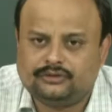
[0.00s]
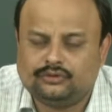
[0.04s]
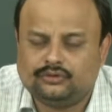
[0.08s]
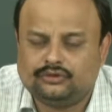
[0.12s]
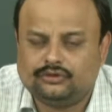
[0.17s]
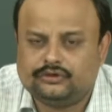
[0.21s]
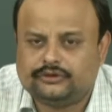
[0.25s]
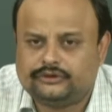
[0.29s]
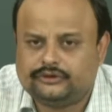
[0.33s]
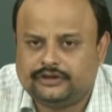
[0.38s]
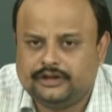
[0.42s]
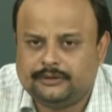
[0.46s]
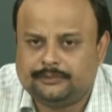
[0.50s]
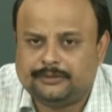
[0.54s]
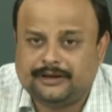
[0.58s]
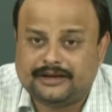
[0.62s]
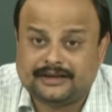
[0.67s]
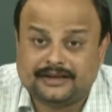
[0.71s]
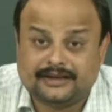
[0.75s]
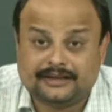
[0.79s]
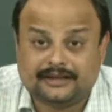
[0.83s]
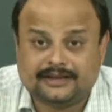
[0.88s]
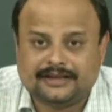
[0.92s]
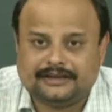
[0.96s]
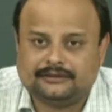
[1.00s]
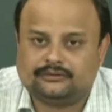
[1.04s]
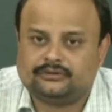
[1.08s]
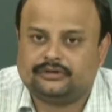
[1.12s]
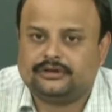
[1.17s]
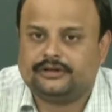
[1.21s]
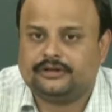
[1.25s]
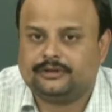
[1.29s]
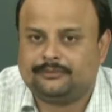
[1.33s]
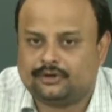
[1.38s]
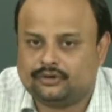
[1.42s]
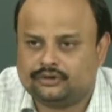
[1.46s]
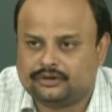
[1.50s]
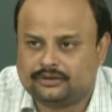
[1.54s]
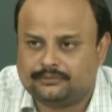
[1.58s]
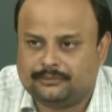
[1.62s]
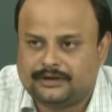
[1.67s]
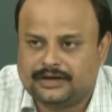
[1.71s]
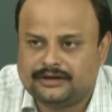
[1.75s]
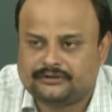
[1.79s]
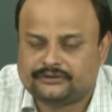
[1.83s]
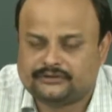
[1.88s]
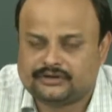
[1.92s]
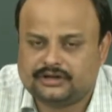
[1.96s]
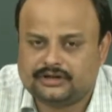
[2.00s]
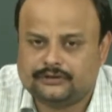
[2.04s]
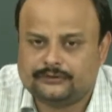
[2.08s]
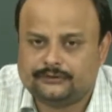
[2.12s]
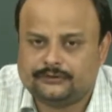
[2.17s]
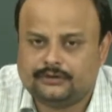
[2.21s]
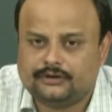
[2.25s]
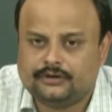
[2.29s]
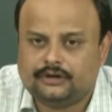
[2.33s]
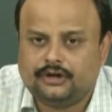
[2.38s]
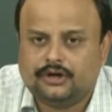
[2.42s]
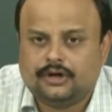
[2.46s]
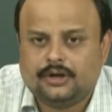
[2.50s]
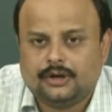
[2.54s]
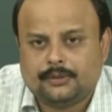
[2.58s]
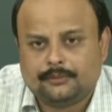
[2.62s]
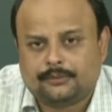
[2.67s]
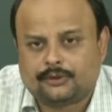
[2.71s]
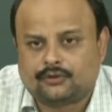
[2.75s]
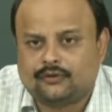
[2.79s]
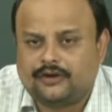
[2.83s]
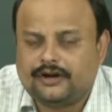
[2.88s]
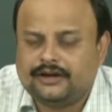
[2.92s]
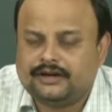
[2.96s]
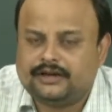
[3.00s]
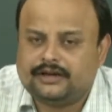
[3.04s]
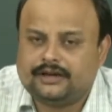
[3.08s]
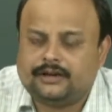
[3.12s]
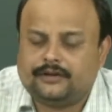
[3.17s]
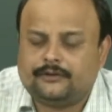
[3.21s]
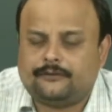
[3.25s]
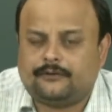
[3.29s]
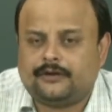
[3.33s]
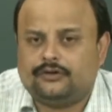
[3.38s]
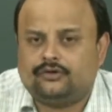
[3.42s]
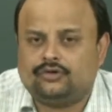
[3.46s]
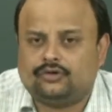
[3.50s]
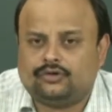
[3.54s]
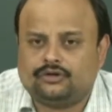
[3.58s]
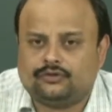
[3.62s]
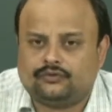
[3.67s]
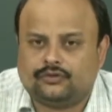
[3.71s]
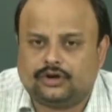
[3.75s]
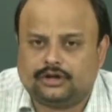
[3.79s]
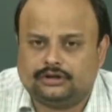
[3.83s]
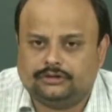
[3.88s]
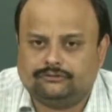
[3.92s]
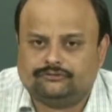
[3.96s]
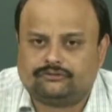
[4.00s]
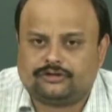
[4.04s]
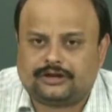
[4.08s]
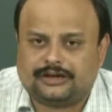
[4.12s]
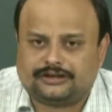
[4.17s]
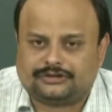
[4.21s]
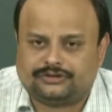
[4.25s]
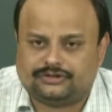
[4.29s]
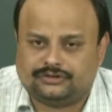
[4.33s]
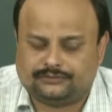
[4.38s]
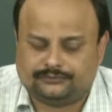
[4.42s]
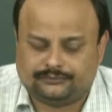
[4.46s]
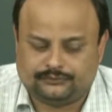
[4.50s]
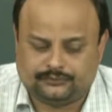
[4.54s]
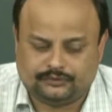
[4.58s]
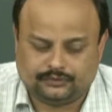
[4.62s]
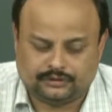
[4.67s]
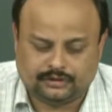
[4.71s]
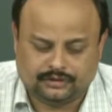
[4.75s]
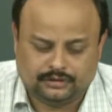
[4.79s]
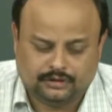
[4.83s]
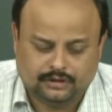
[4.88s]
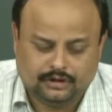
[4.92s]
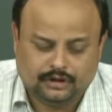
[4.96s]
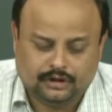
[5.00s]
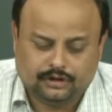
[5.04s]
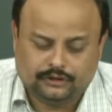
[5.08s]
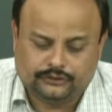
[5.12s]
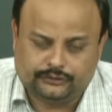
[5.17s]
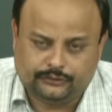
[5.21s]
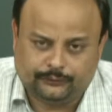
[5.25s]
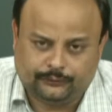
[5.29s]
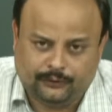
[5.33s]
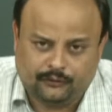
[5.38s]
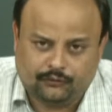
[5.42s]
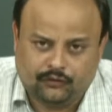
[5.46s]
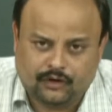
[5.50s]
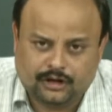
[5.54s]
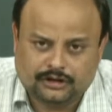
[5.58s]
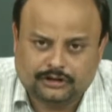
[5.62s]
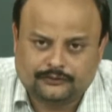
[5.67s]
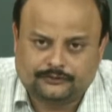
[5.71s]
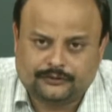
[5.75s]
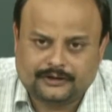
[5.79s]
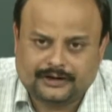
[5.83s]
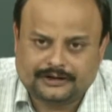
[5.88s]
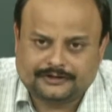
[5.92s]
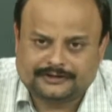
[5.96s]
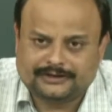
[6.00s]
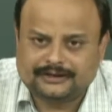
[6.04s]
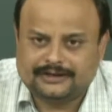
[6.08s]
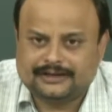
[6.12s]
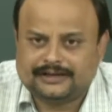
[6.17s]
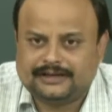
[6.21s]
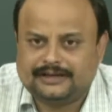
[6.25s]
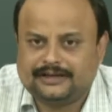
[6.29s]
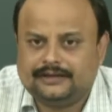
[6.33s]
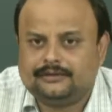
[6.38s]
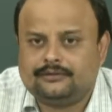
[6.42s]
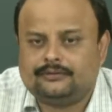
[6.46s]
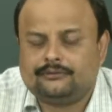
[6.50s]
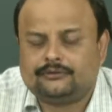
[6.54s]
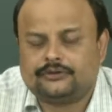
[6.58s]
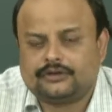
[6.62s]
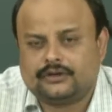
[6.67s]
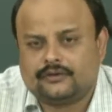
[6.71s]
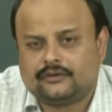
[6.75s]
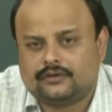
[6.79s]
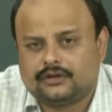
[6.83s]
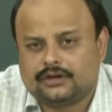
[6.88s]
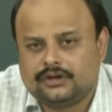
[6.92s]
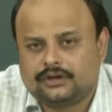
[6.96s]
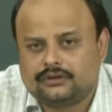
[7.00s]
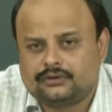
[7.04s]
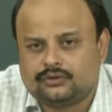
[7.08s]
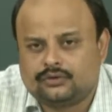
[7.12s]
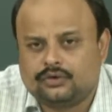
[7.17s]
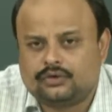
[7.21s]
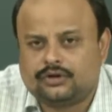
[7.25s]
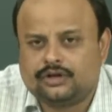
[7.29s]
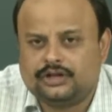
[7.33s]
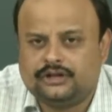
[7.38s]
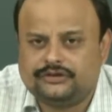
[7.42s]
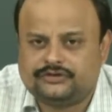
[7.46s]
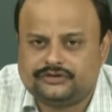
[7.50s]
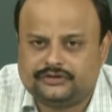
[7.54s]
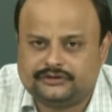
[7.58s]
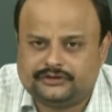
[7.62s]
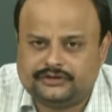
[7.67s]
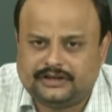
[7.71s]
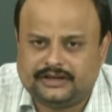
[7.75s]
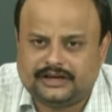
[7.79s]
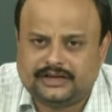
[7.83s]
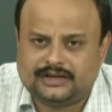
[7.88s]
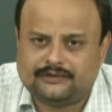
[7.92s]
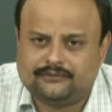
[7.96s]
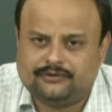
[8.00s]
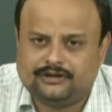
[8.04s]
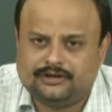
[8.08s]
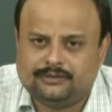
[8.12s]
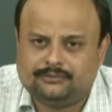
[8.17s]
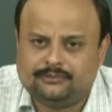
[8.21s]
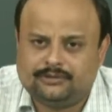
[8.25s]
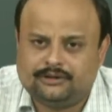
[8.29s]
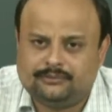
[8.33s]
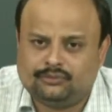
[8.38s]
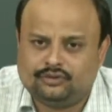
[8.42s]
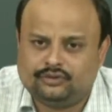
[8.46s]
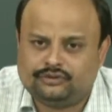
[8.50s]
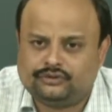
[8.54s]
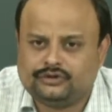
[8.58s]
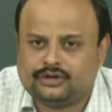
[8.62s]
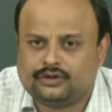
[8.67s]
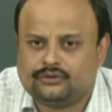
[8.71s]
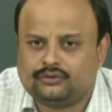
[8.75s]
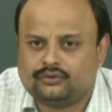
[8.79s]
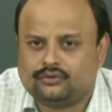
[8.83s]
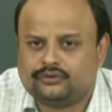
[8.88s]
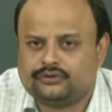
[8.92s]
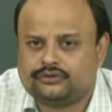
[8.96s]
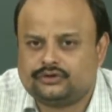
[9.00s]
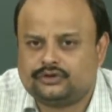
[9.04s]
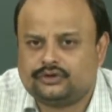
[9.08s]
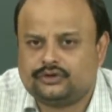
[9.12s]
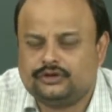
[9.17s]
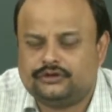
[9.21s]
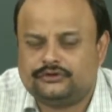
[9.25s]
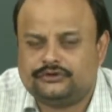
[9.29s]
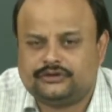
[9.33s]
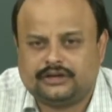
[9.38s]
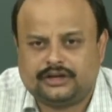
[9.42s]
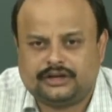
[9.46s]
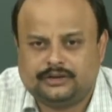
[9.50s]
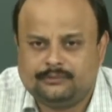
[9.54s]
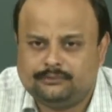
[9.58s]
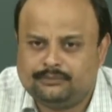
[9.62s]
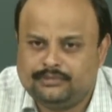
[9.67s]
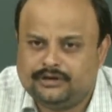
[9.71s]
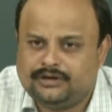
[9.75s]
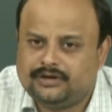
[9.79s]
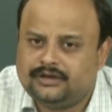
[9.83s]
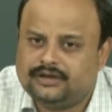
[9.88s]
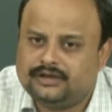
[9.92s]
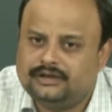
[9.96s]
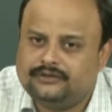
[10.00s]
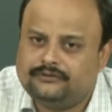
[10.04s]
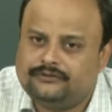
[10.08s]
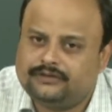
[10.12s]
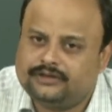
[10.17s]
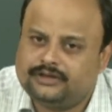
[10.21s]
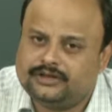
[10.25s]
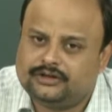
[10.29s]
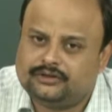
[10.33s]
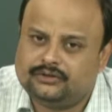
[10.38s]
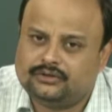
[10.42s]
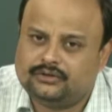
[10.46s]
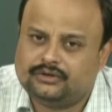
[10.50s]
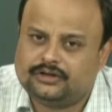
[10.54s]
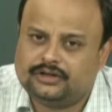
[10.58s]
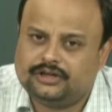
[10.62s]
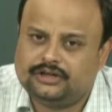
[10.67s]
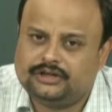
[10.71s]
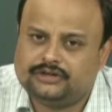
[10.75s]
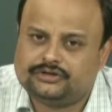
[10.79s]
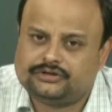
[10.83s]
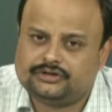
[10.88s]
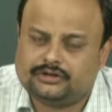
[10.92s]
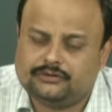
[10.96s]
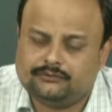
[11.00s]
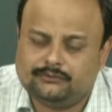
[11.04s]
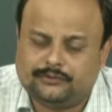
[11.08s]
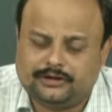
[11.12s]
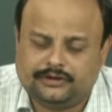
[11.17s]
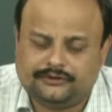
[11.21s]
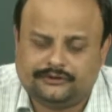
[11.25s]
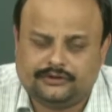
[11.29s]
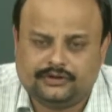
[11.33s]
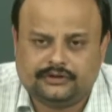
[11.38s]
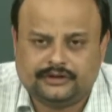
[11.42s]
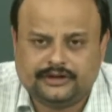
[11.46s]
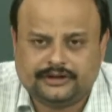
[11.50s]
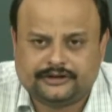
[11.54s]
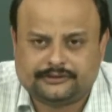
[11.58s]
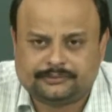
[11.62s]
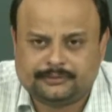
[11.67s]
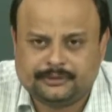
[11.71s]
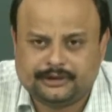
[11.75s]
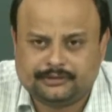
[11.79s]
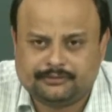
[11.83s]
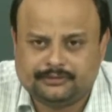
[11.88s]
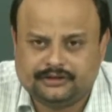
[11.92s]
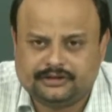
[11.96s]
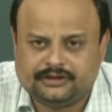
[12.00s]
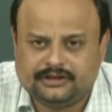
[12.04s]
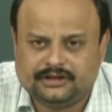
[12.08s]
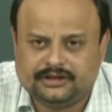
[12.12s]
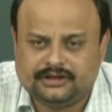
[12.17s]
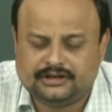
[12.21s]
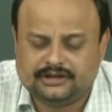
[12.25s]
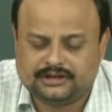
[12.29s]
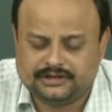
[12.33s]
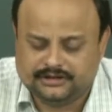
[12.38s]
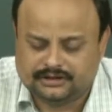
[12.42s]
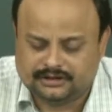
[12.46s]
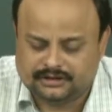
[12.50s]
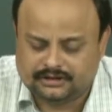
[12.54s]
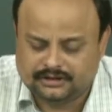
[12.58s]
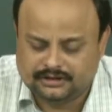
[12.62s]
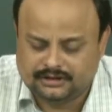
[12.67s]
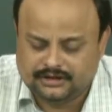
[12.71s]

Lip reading: the shape, I can calculate about the mass transfer, provided if I know the volume fraction. Okay. So, for volume fraction again several correlations are available, most of those correlation are empirically fitted correlation based on the experimental data.